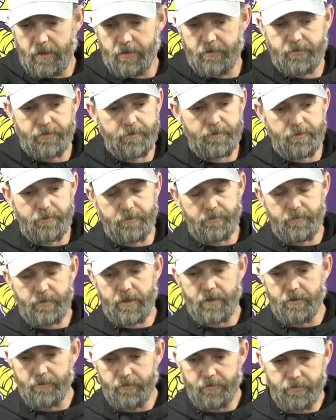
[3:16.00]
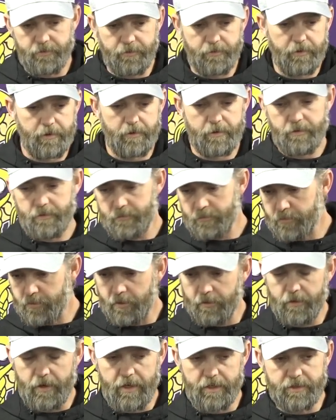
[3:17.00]
through the
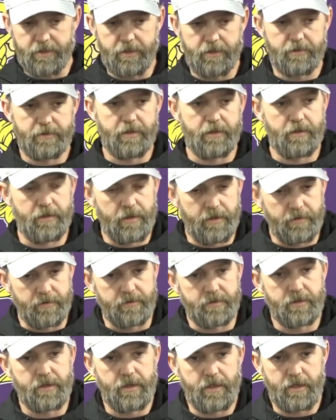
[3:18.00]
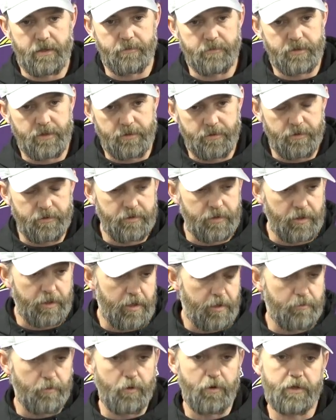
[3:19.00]
progressions and in the scheme to
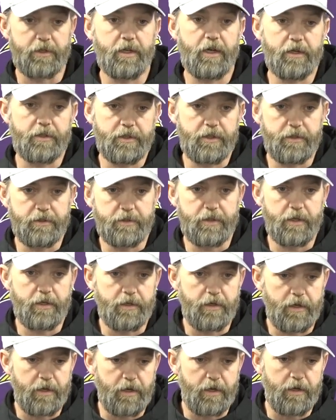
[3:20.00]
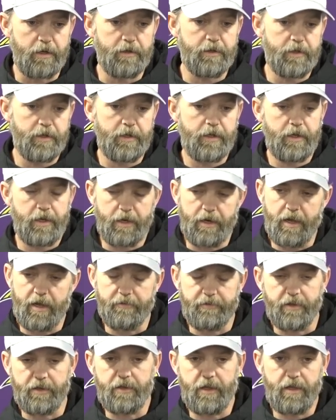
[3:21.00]
get more touches and
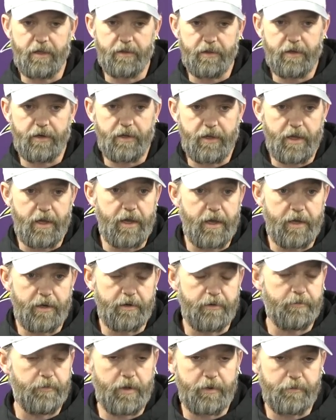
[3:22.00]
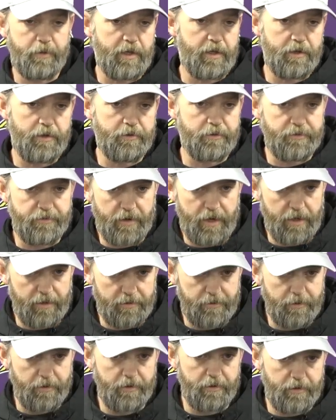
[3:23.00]
have the day that he had and be a huge
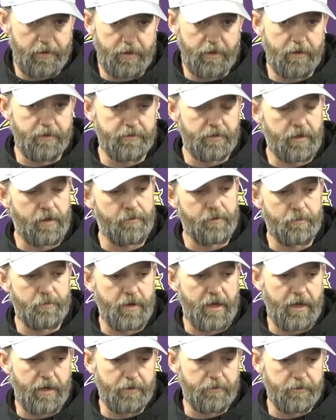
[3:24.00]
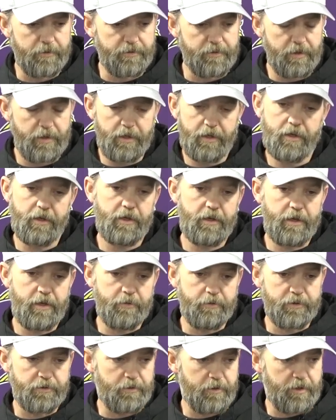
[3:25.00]
factor in us coming back
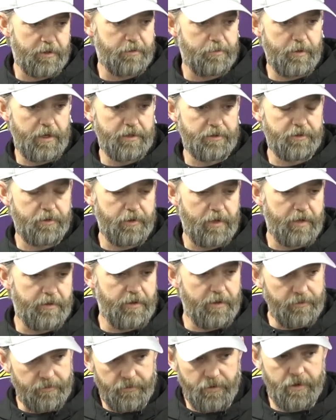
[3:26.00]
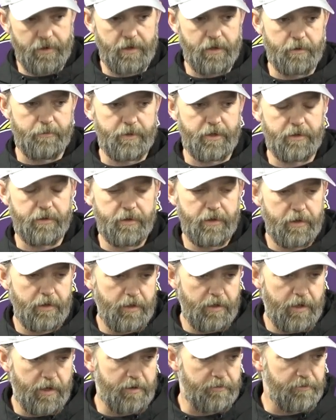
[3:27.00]
was really special, I think, for him
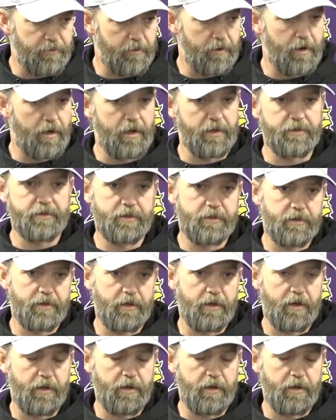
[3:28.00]
and for us.